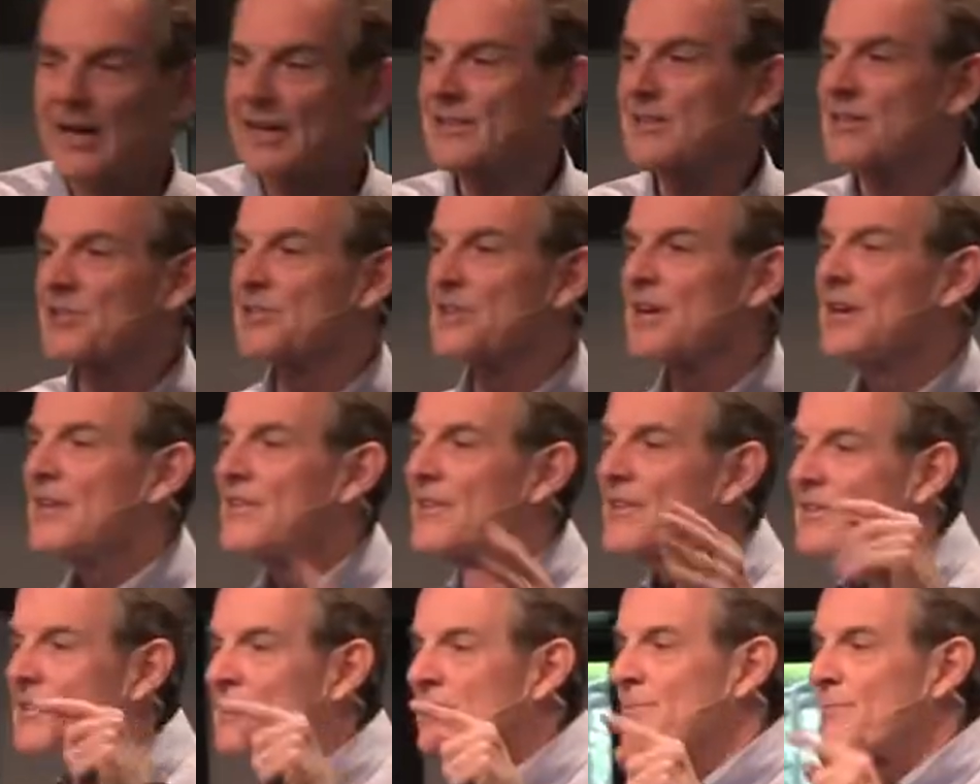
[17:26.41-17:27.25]
like this?
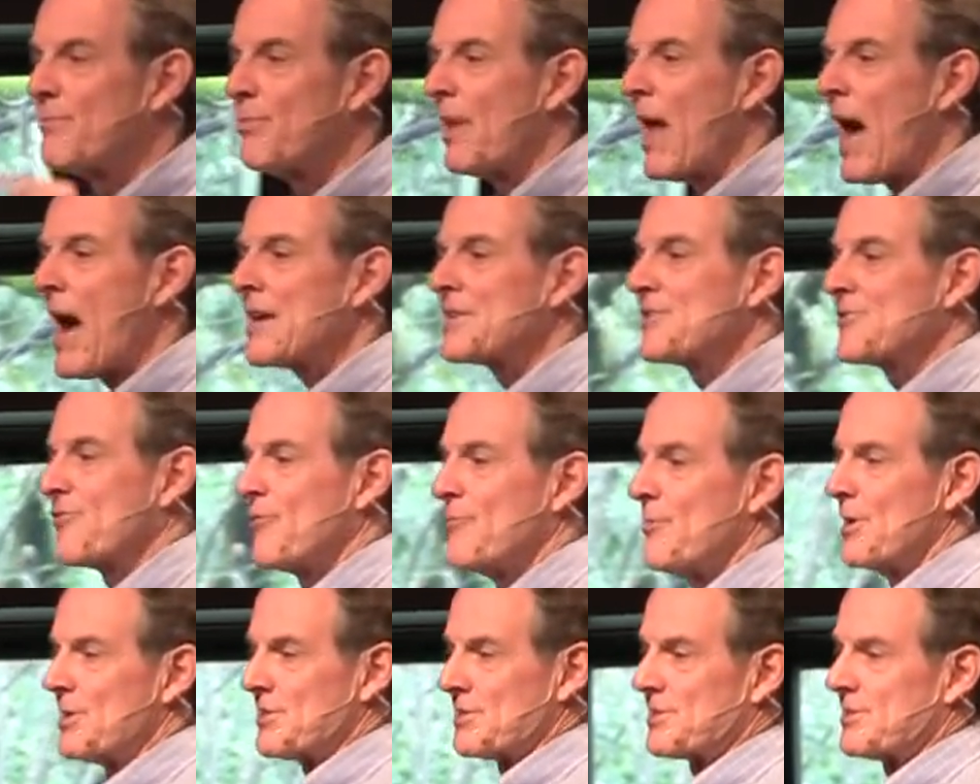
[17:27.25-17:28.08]
This is
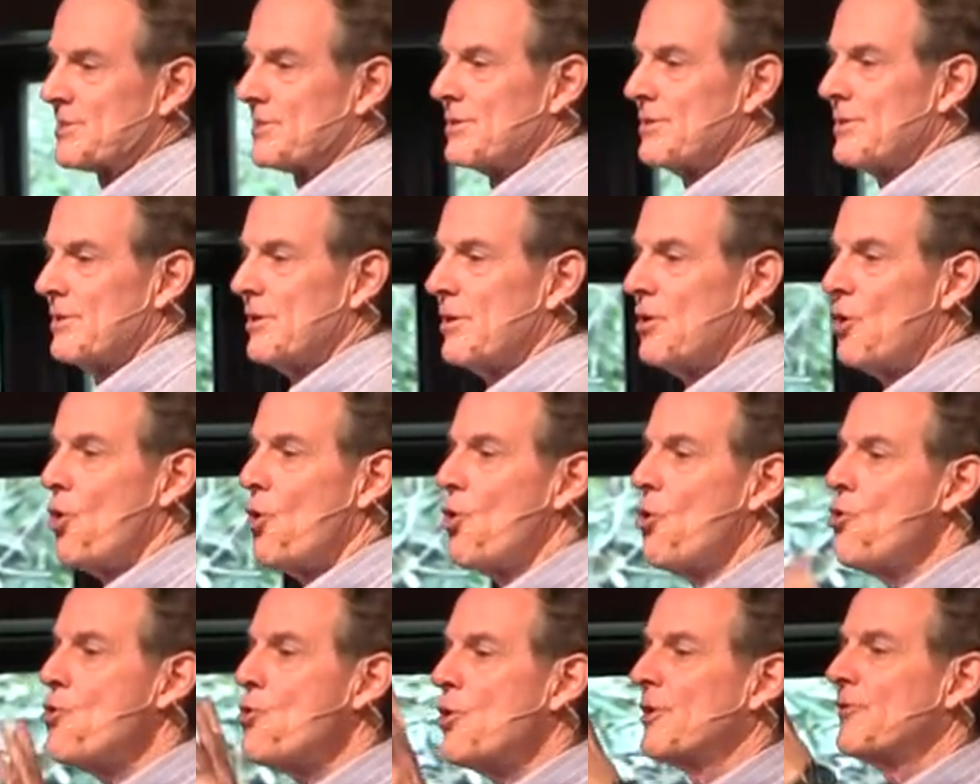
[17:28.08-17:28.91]
blasphemous.
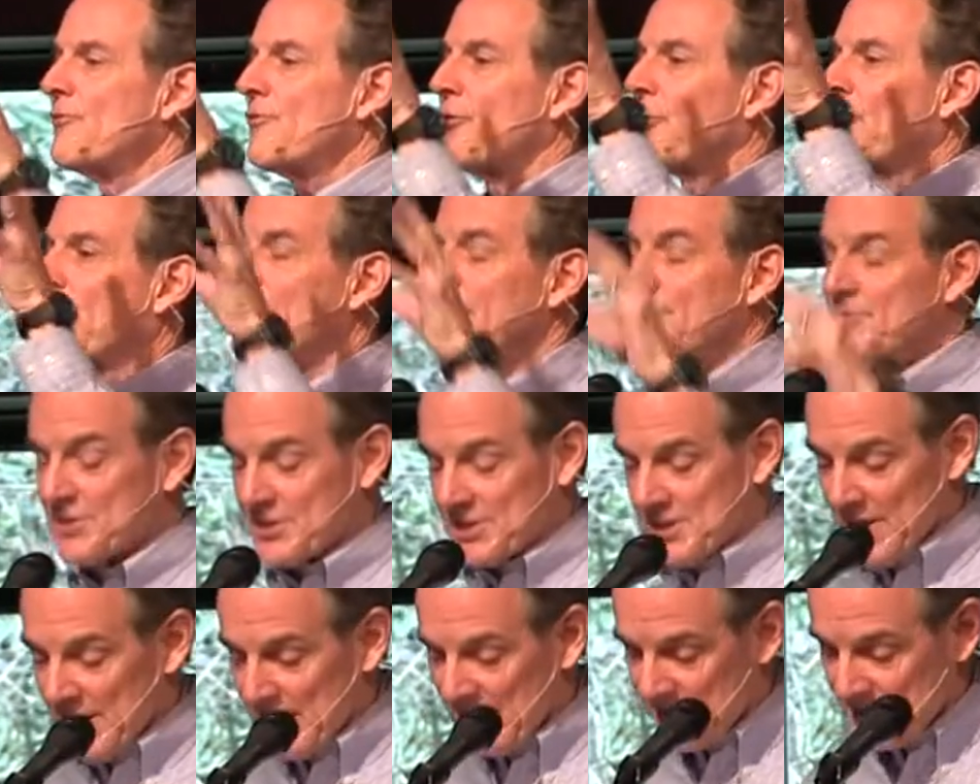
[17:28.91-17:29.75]
Who can forgive
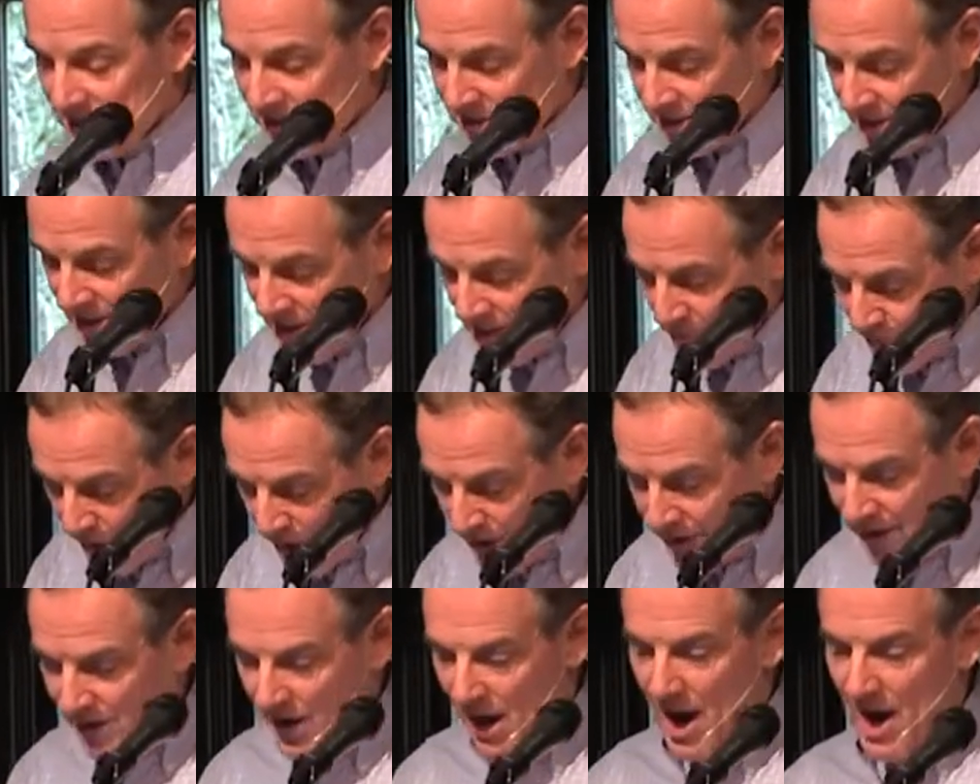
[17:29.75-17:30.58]
sins
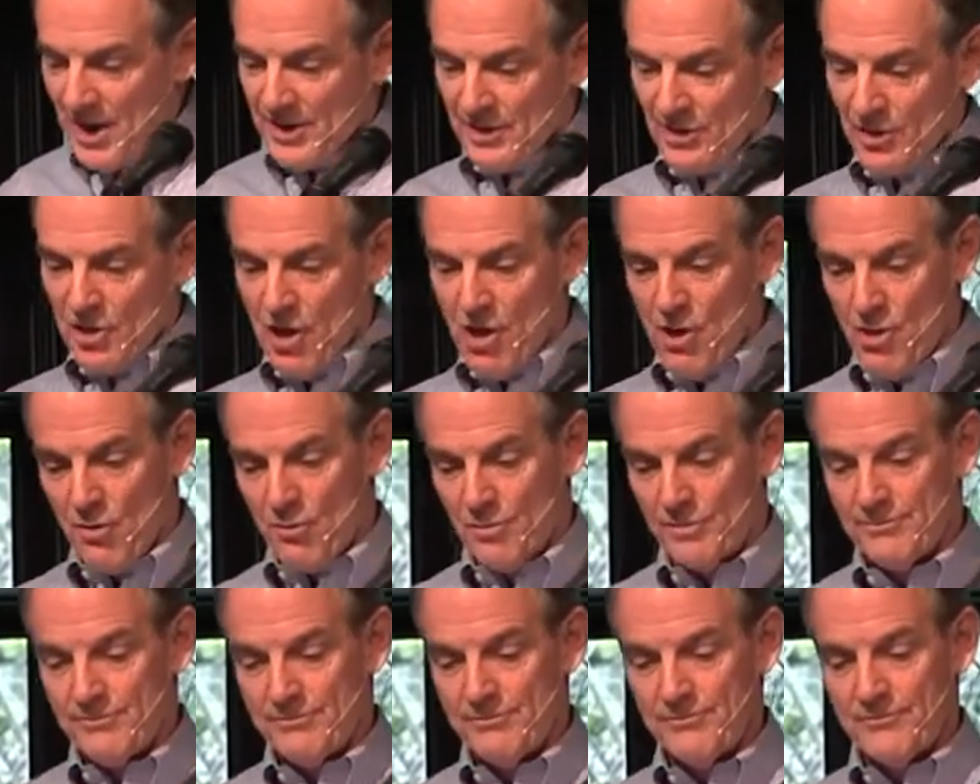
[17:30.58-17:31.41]
but God
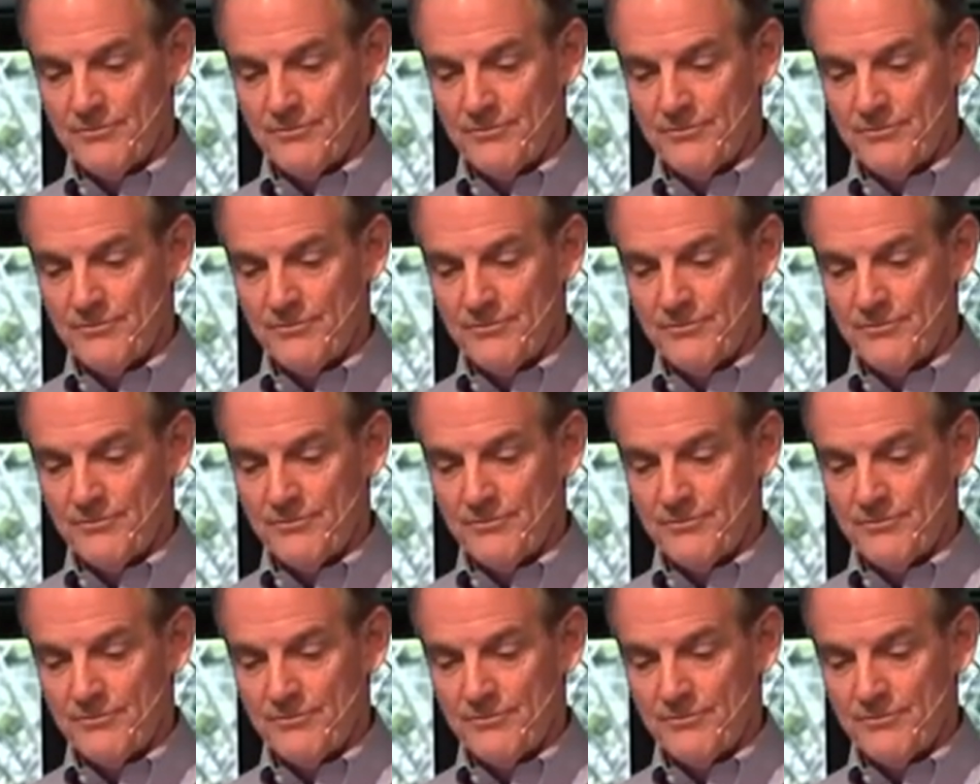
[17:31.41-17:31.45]
alone?